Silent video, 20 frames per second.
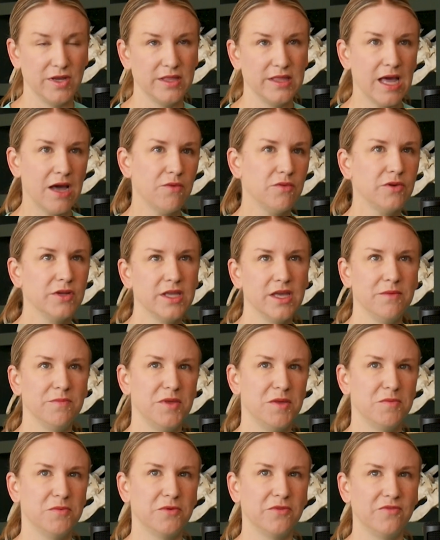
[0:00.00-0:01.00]
And that will get
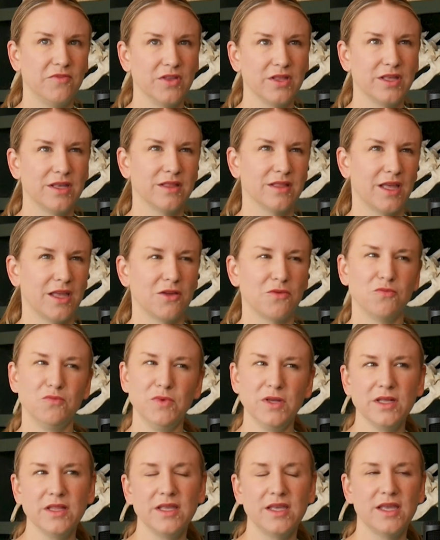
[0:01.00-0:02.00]
people feeling like
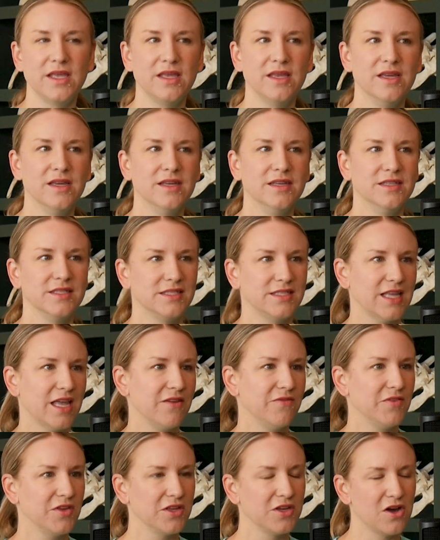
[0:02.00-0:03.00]
really
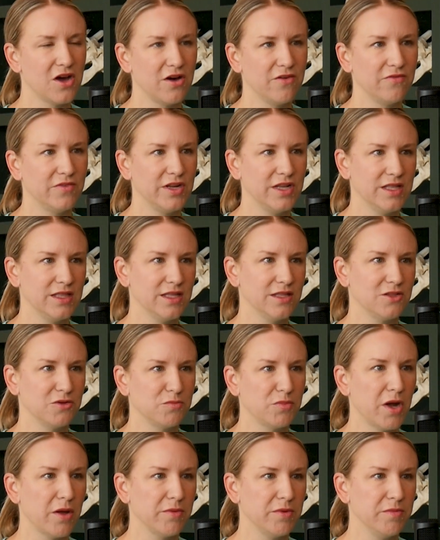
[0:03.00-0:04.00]
safe and confident that they'll
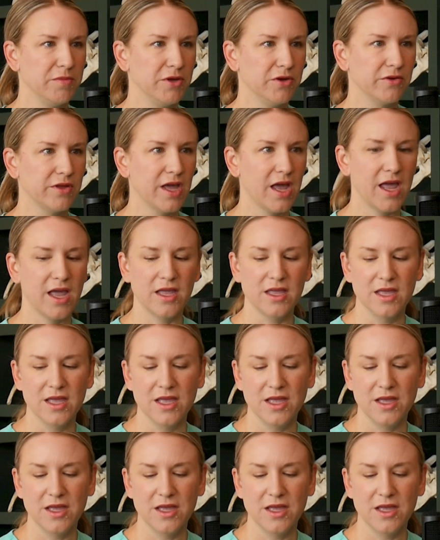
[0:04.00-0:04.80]
probably be okay.